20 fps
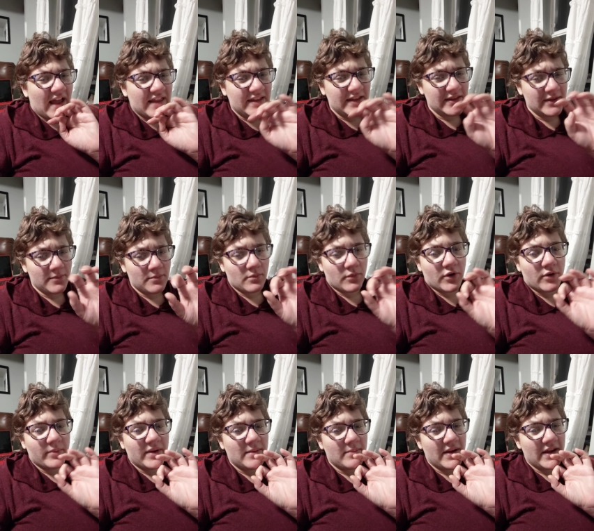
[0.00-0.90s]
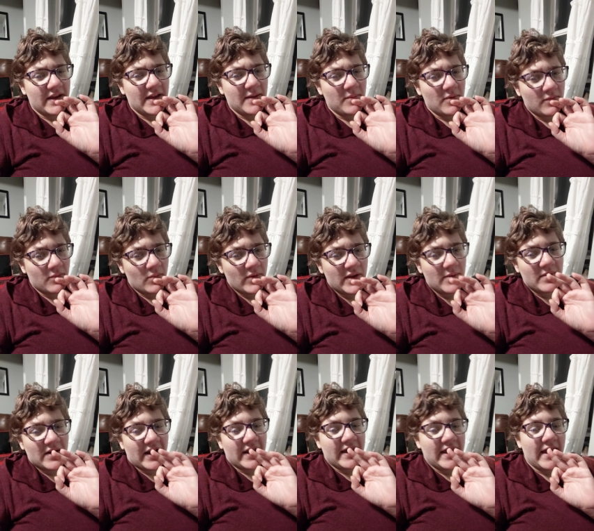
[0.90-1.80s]
think the mermaid might come with a wig,
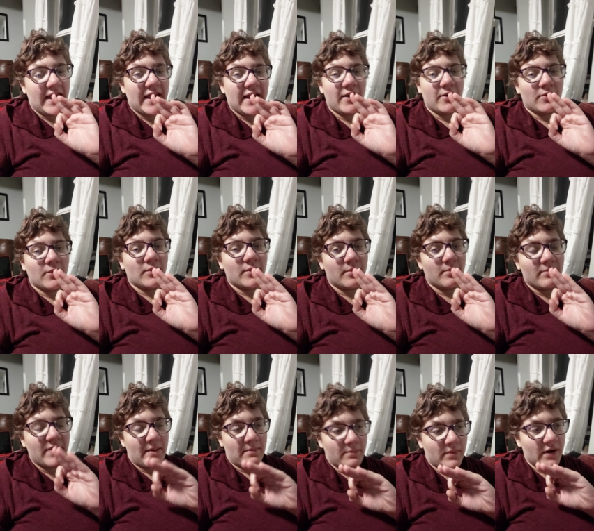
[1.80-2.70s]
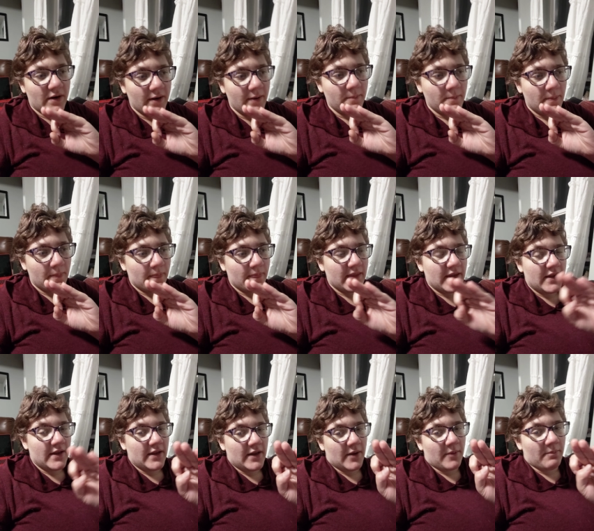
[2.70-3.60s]
but I can't remember.
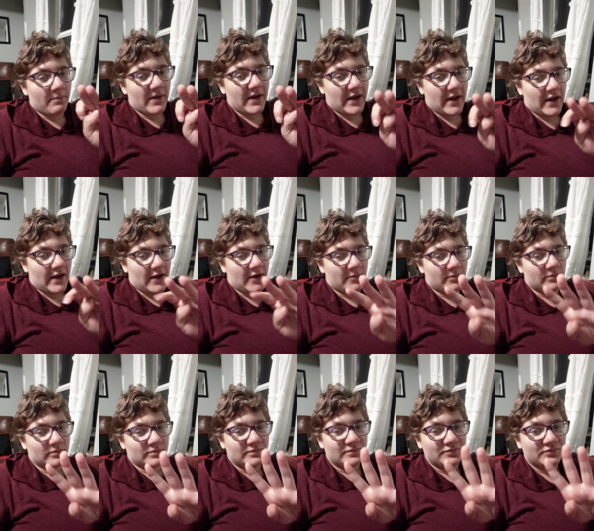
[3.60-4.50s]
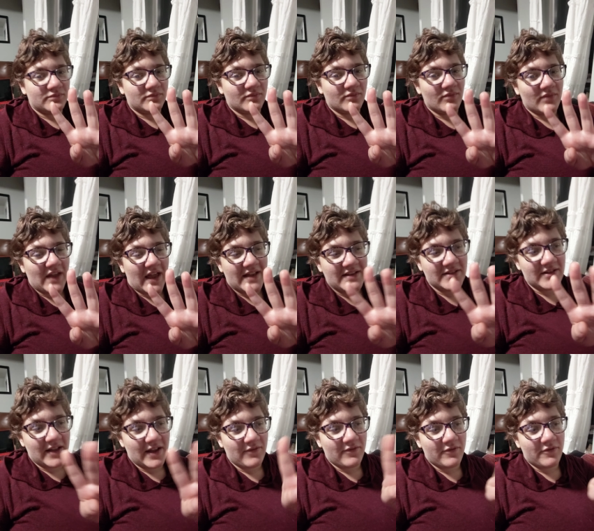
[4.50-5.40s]
But I
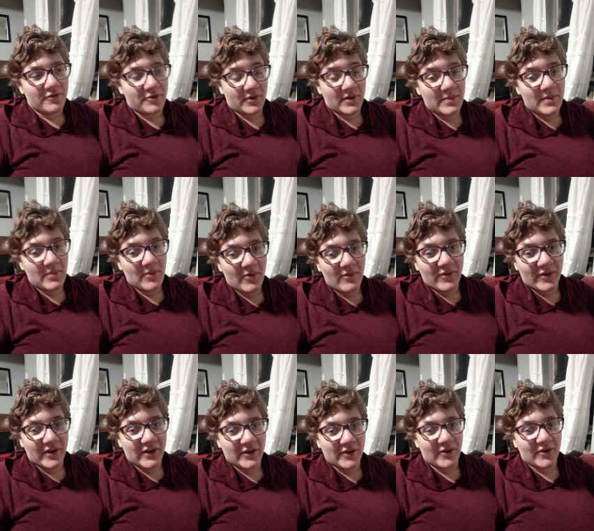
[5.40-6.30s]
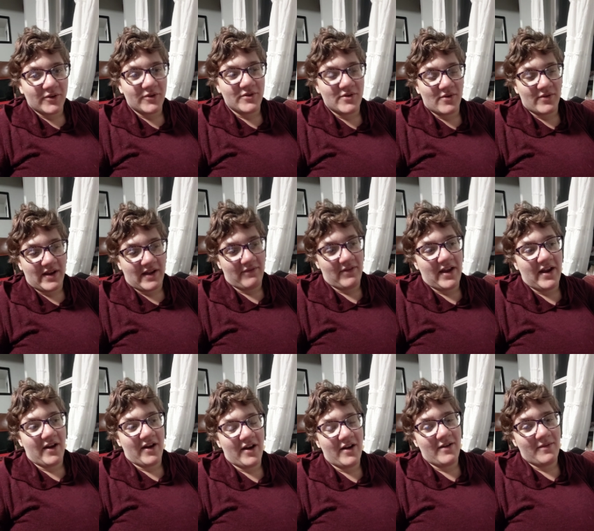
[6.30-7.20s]
still have 3 people over here who don't have
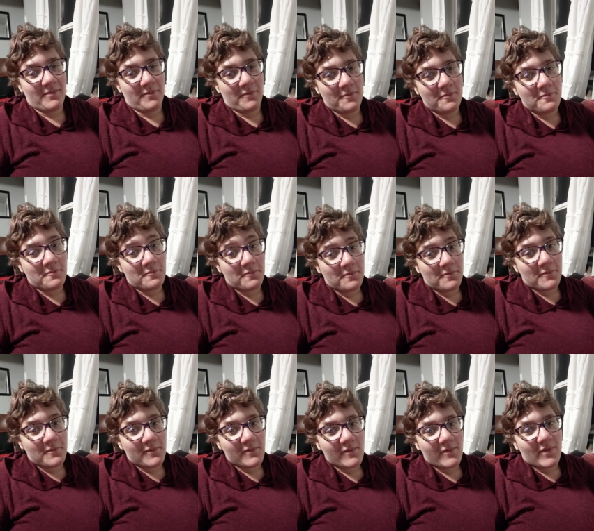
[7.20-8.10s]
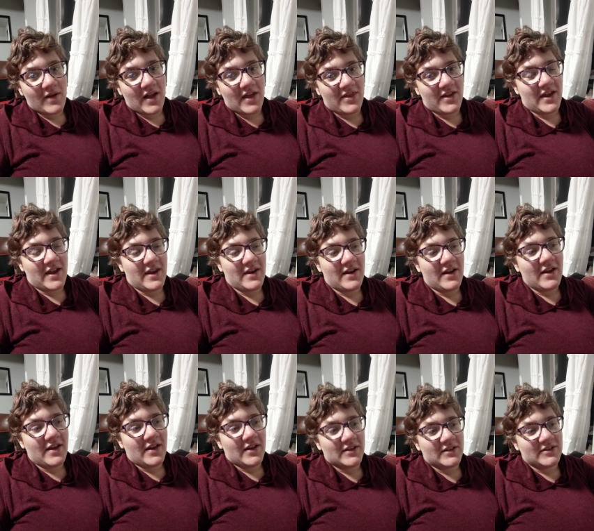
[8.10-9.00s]
hair. And then
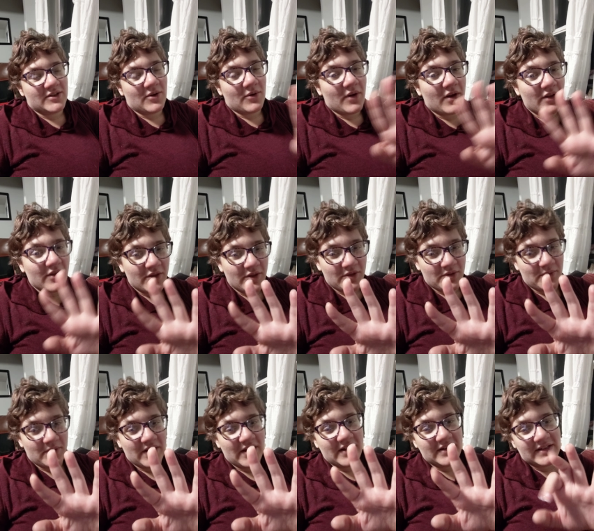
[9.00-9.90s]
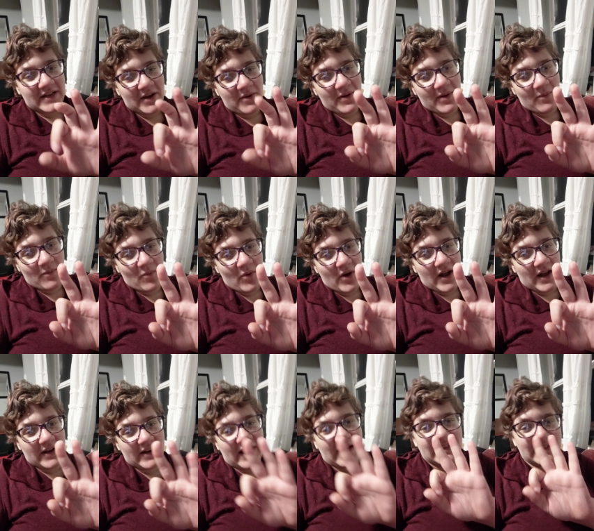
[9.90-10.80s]
so 3 take away
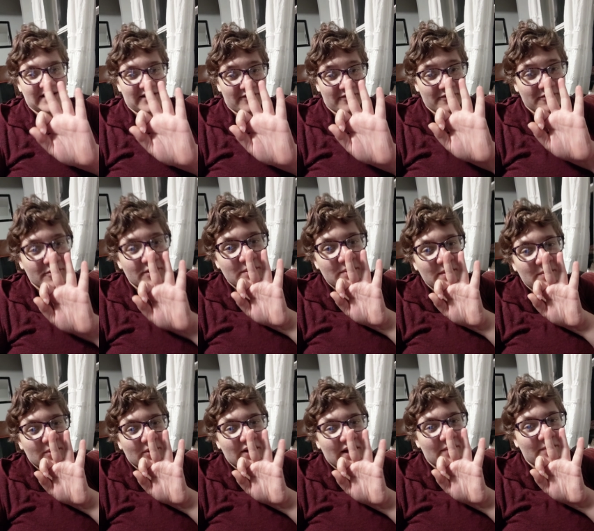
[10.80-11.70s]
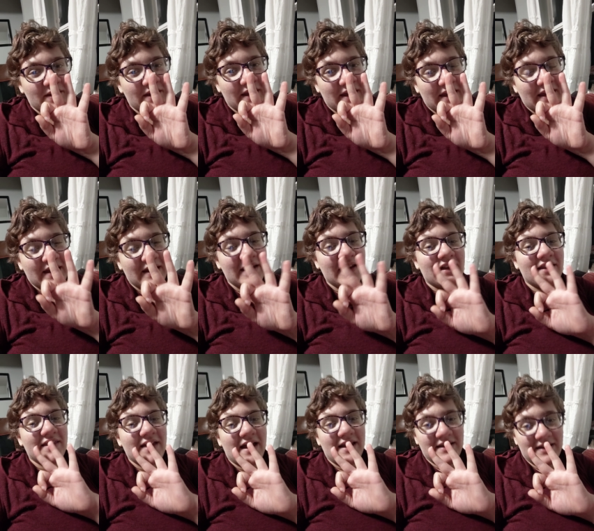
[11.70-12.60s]
1, I still have 3 people coming in
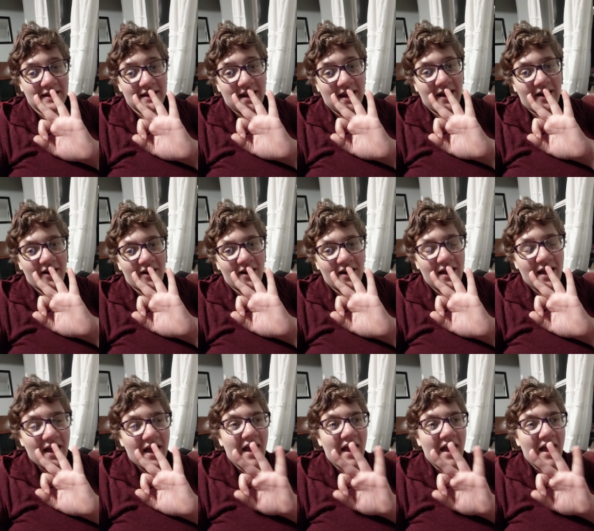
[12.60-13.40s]
that need hair.